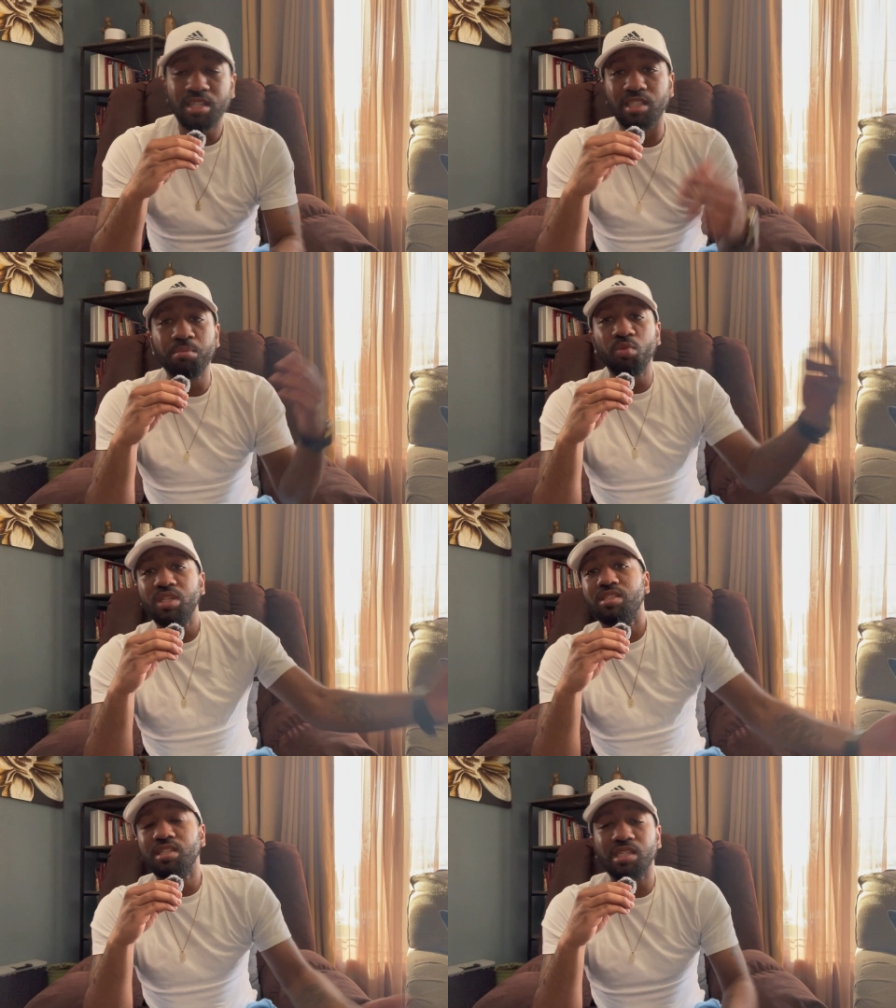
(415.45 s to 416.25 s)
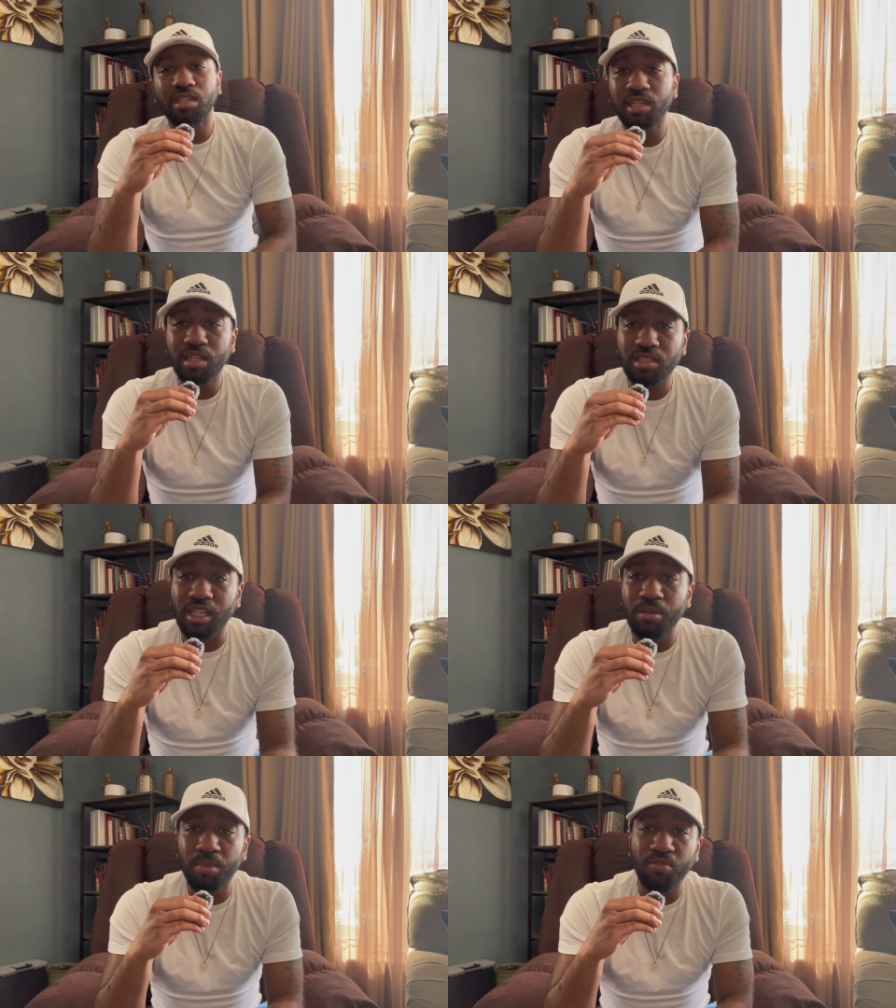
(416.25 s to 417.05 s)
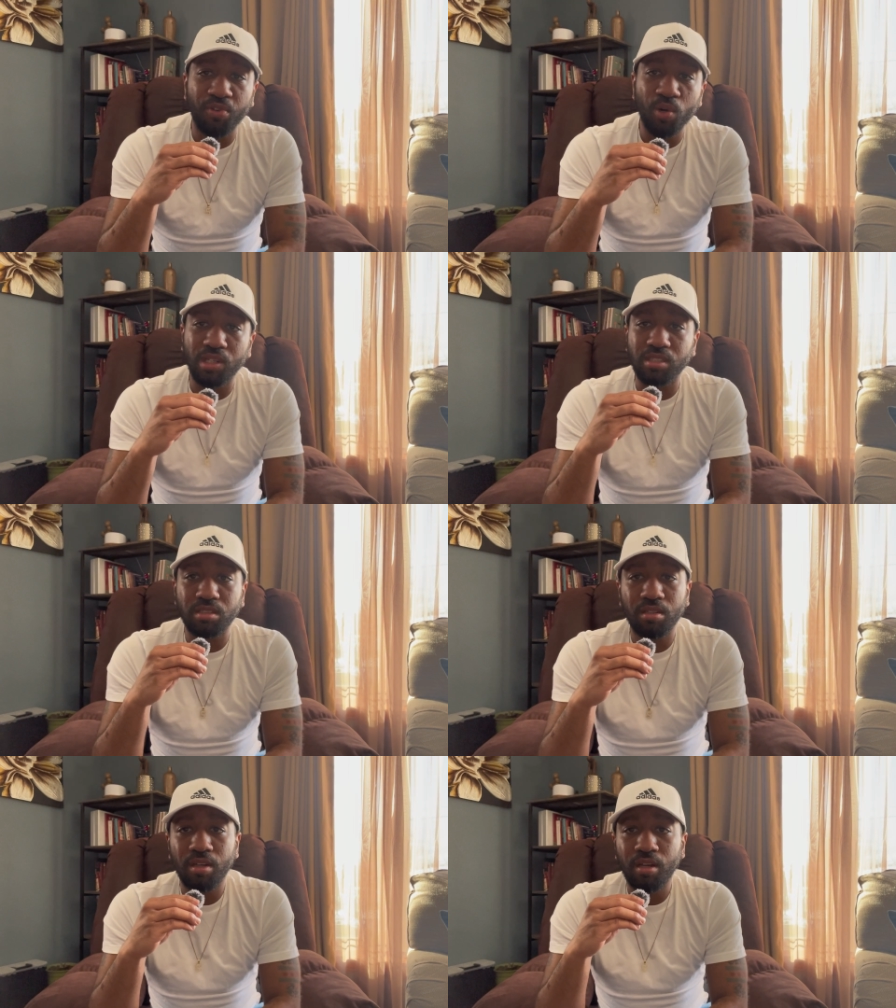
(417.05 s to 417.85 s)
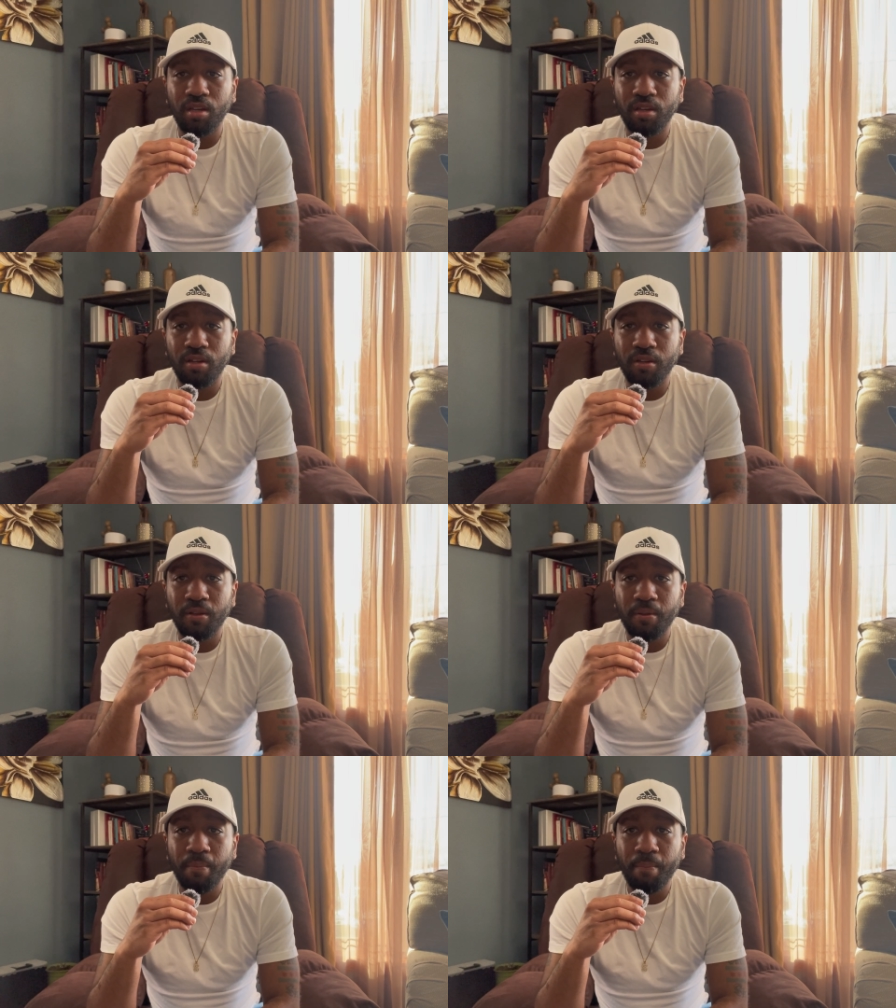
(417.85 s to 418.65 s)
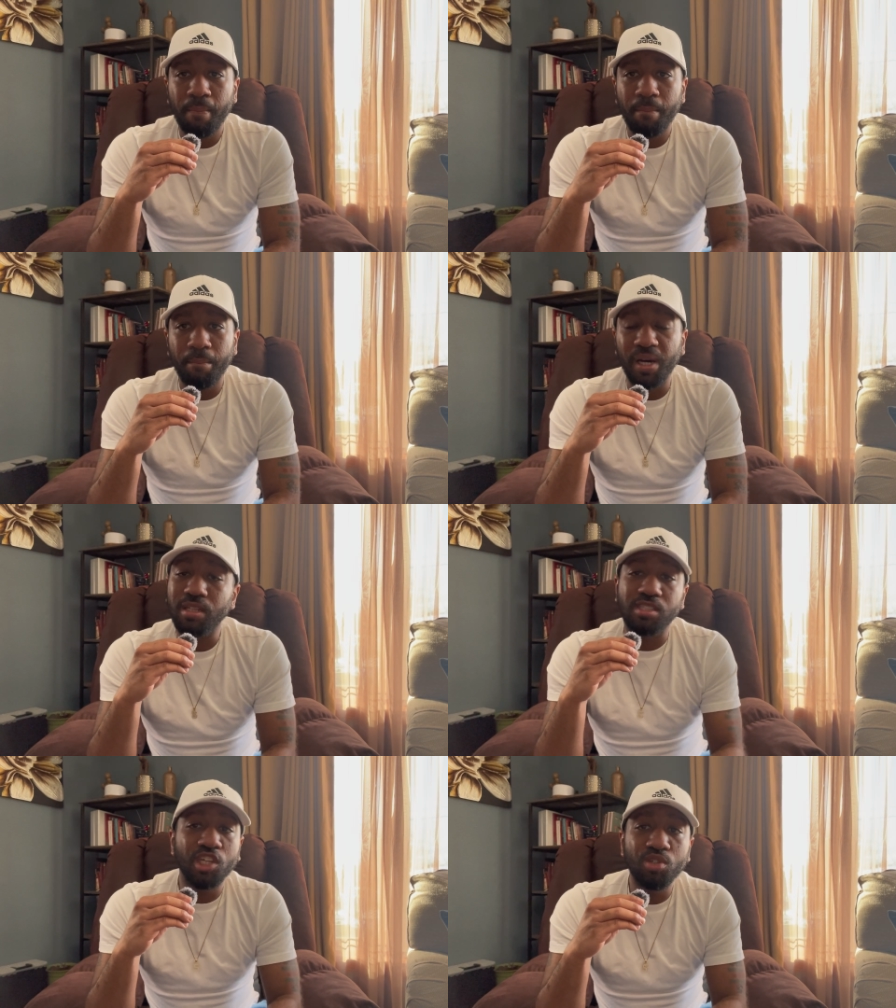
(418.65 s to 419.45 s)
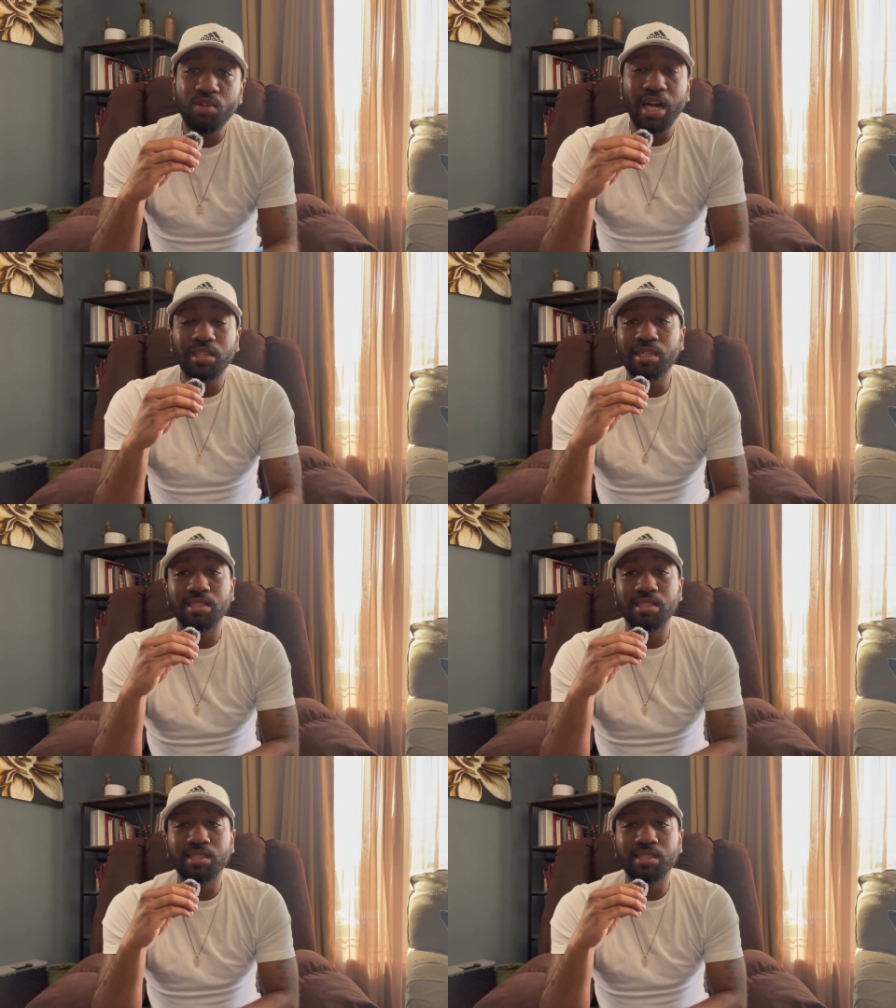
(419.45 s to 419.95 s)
Semen retention does keep me focused. But until you got that